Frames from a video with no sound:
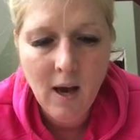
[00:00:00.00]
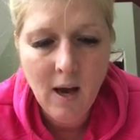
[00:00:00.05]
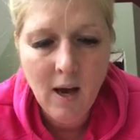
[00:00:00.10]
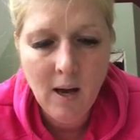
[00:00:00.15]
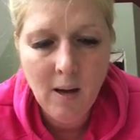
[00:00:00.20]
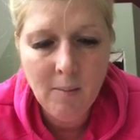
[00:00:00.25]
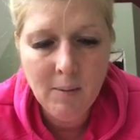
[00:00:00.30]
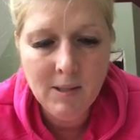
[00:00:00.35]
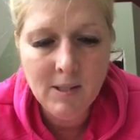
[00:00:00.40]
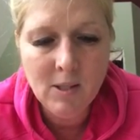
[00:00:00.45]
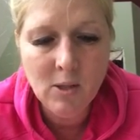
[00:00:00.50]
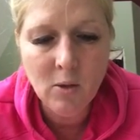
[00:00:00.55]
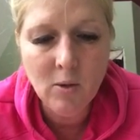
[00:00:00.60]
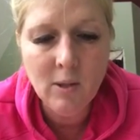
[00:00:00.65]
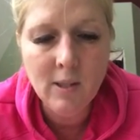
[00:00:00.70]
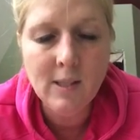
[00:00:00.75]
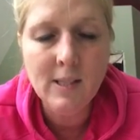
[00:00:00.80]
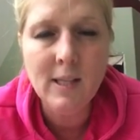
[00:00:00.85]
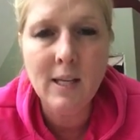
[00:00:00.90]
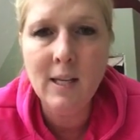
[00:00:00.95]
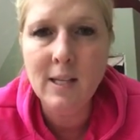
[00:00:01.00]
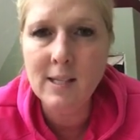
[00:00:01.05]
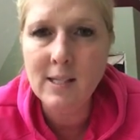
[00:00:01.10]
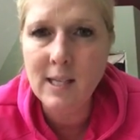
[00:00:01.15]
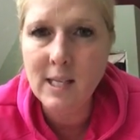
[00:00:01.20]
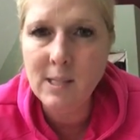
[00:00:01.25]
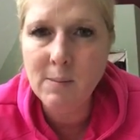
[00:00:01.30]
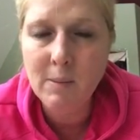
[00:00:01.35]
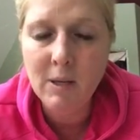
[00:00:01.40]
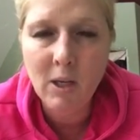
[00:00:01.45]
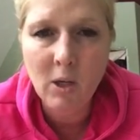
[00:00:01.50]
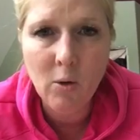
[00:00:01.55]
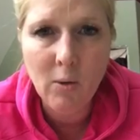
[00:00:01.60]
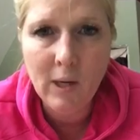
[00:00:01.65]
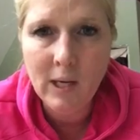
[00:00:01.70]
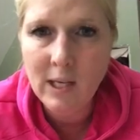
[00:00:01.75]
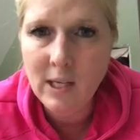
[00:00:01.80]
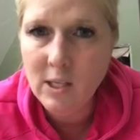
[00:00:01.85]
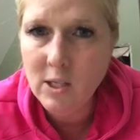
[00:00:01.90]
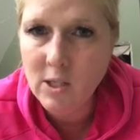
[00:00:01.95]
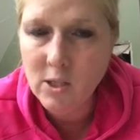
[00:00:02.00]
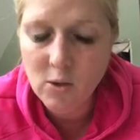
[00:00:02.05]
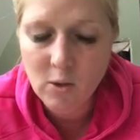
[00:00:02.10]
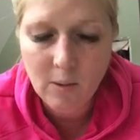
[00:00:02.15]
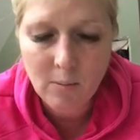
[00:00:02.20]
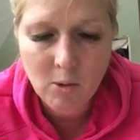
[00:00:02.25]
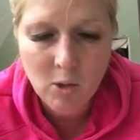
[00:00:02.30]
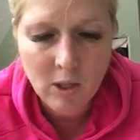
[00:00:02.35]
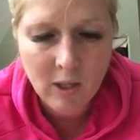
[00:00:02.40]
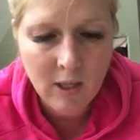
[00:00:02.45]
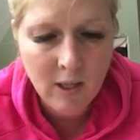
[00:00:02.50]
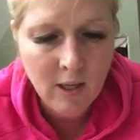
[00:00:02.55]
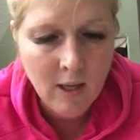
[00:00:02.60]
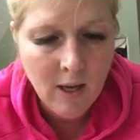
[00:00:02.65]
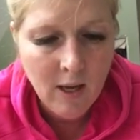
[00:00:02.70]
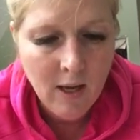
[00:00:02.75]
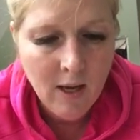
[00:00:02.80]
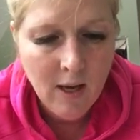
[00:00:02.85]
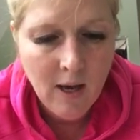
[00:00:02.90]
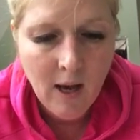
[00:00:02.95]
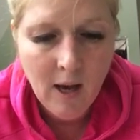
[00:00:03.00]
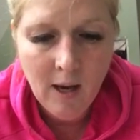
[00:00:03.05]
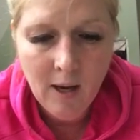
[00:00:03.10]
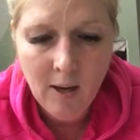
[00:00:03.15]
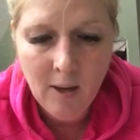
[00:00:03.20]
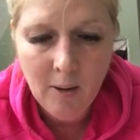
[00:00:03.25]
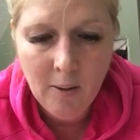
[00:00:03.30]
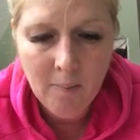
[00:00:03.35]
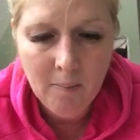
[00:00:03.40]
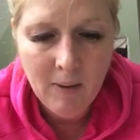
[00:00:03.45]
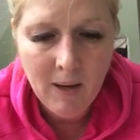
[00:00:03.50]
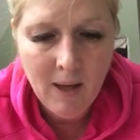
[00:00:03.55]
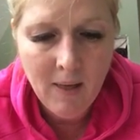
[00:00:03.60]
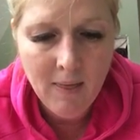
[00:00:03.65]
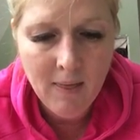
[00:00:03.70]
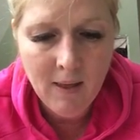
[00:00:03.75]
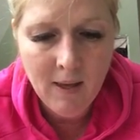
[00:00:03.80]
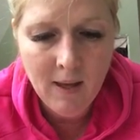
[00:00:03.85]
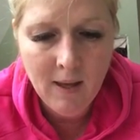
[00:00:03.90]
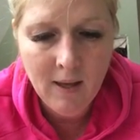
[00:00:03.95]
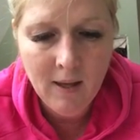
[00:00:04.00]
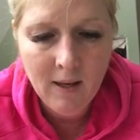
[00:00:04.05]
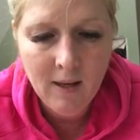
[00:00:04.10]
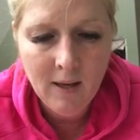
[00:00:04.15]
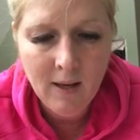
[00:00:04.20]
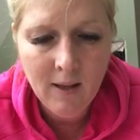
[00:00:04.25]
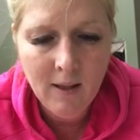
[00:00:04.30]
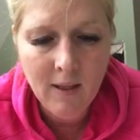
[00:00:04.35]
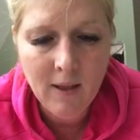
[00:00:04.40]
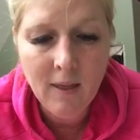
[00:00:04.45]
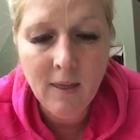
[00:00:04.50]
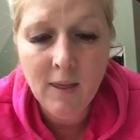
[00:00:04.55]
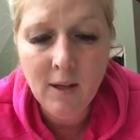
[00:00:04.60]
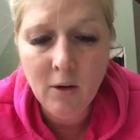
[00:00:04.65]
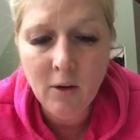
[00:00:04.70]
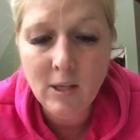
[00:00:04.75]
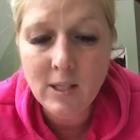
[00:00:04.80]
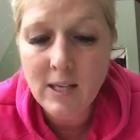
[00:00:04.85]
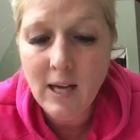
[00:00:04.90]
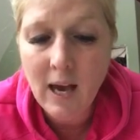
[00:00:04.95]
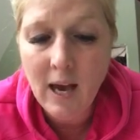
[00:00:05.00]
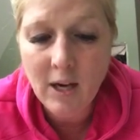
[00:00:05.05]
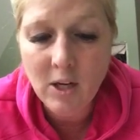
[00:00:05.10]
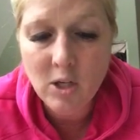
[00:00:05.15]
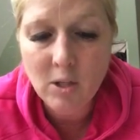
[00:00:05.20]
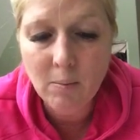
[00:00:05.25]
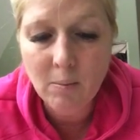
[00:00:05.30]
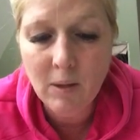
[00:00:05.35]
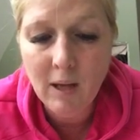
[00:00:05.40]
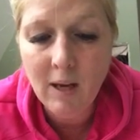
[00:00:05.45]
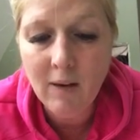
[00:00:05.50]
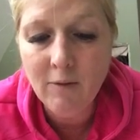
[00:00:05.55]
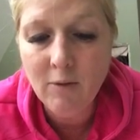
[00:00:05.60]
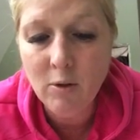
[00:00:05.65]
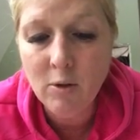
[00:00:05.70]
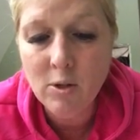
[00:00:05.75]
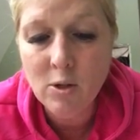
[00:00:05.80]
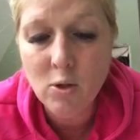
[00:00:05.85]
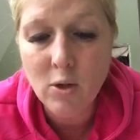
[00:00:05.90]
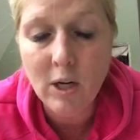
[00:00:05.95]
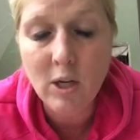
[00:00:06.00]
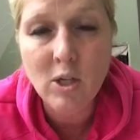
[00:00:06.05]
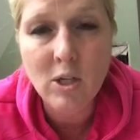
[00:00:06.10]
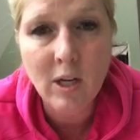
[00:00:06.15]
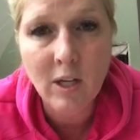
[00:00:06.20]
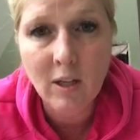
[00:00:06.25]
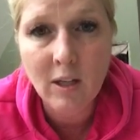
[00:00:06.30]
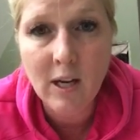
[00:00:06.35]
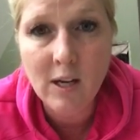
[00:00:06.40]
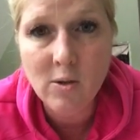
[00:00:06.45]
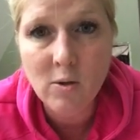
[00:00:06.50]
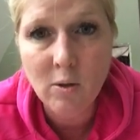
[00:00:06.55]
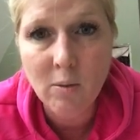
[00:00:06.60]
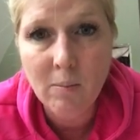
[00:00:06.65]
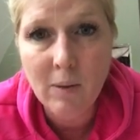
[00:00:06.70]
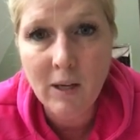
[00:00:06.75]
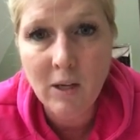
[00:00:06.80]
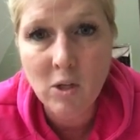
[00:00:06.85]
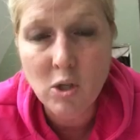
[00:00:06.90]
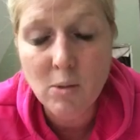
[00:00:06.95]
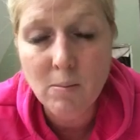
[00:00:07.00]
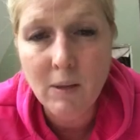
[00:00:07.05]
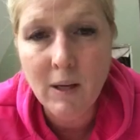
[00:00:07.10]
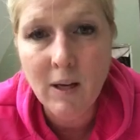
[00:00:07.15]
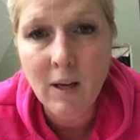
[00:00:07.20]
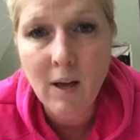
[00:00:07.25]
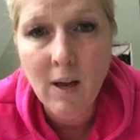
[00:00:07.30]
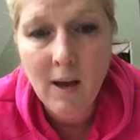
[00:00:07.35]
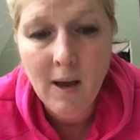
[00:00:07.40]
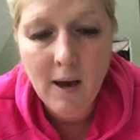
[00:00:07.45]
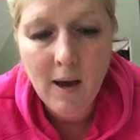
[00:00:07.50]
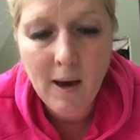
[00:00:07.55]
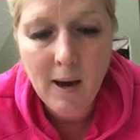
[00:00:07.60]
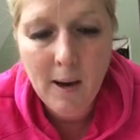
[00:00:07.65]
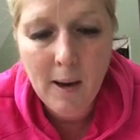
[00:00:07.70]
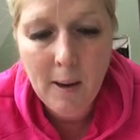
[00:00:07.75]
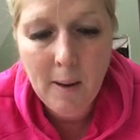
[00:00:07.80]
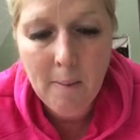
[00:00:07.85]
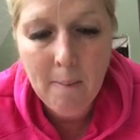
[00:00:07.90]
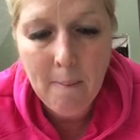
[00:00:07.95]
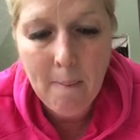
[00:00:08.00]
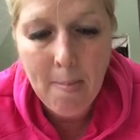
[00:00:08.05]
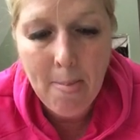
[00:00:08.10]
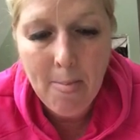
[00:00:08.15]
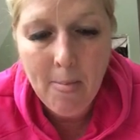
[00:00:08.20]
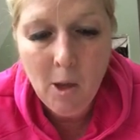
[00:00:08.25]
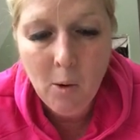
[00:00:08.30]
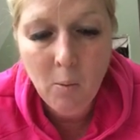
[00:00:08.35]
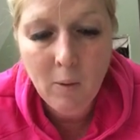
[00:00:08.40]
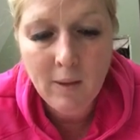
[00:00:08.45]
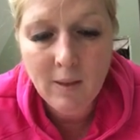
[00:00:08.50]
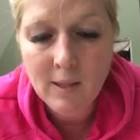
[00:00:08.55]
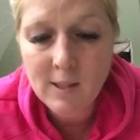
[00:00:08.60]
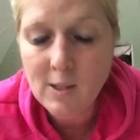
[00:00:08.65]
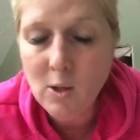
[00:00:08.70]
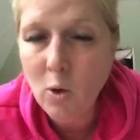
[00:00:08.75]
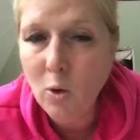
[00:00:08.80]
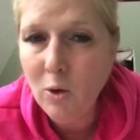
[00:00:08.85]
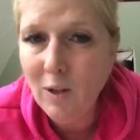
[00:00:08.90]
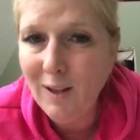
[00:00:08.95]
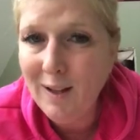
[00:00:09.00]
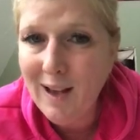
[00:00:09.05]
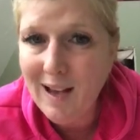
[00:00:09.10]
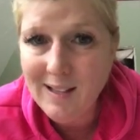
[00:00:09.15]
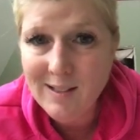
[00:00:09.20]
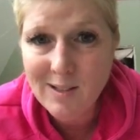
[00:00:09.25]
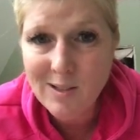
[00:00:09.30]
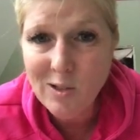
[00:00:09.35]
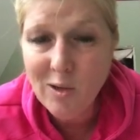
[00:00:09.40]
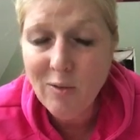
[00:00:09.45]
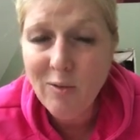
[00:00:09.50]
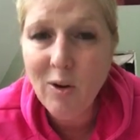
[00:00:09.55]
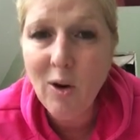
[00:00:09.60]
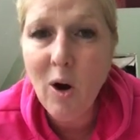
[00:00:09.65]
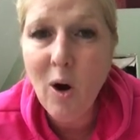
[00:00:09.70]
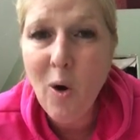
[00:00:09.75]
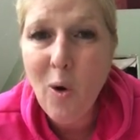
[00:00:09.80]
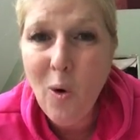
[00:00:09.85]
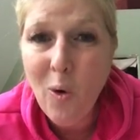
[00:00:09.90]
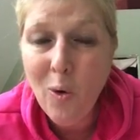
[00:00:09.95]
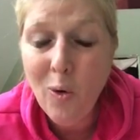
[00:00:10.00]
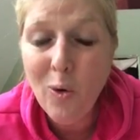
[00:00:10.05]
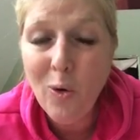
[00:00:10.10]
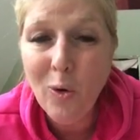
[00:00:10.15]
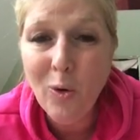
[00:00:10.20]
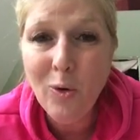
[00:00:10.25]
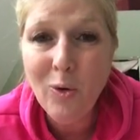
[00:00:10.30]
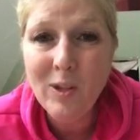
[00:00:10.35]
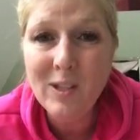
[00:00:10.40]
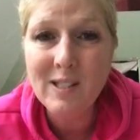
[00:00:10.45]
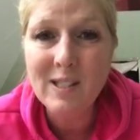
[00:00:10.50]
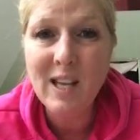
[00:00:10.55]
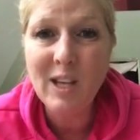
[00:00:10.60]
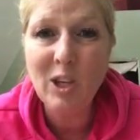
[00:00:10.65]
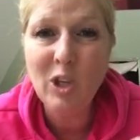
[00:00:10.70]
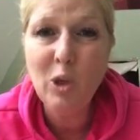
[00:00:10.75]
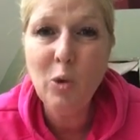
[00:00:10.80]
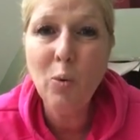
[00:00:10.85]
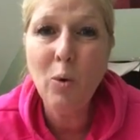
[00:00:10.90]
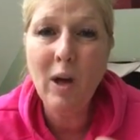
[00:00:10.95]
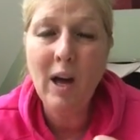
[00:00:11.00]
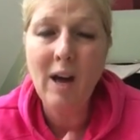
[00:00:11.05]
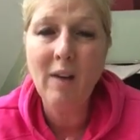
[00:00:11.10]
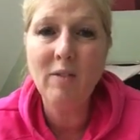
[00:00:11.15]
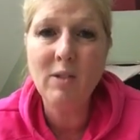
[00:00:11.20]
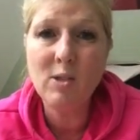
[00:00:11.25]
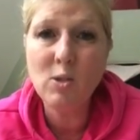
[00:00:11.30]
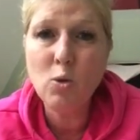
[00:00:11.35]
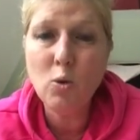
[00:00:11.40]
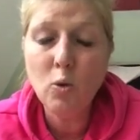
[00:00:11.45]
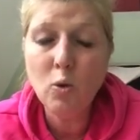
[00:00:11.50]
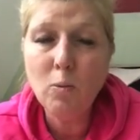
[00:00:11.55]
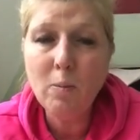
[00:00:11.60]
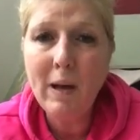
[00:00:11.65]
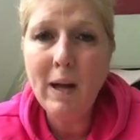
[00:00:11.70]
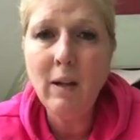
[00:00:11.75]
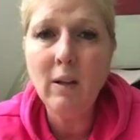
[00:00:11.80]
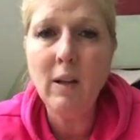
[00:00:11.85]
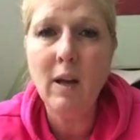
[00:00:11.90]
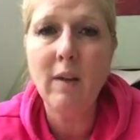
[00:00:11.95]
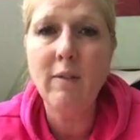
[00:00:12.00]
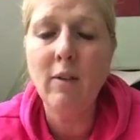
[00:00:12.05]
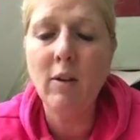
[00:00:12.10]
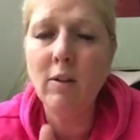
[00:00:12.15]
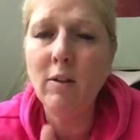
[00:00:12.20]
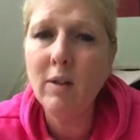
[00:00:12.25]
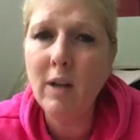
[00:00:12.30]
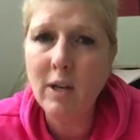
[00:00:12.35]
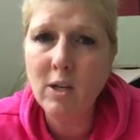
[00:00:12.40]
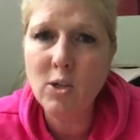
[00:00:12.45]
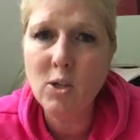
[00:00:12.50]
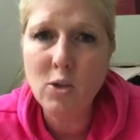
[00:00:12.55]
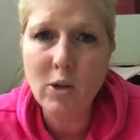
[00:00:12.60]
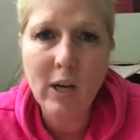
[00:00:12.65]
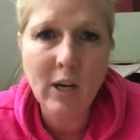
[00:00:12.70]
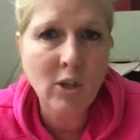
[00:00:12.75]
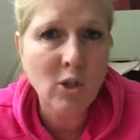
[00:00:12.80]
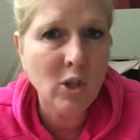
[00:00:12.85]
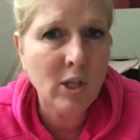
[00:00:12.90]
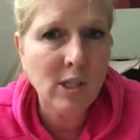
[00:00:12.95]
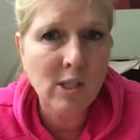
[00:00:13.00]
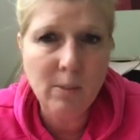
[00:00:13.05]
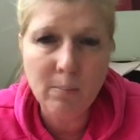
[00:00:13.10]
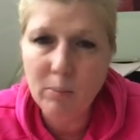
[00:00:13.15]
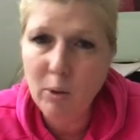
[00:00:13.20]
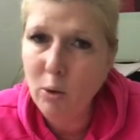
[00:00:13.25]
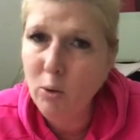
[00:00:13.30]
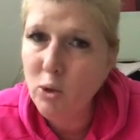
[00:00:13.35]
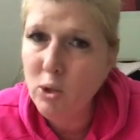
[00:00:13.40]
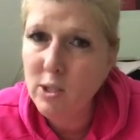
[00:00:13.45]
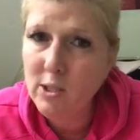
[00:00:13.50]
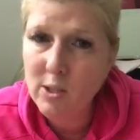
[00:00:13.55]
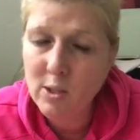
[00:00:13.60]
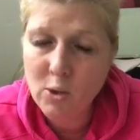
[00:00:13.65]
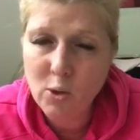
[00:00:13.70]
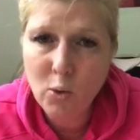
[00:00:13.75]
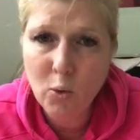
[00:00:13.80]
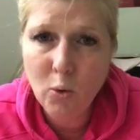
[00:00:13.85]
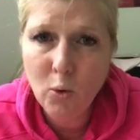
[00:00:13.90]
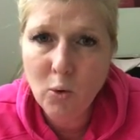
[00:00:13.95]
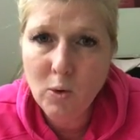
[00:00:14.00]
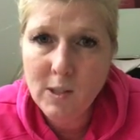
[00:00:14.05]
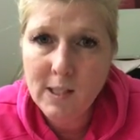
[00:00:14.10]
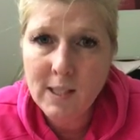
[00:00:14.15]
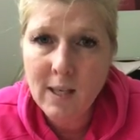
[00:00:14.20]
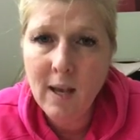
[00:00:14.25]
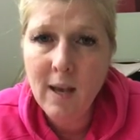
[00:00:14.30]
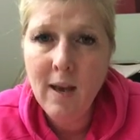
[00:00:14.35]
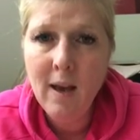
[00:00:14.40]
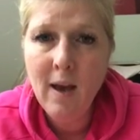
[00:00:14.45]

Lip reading: and students, an assessment and grading description, and then the theory to action plan for instruction and classroom management. When this whole class is over, our whole goal is that you will have this tool belt of a lot of strategies, approaches, and tools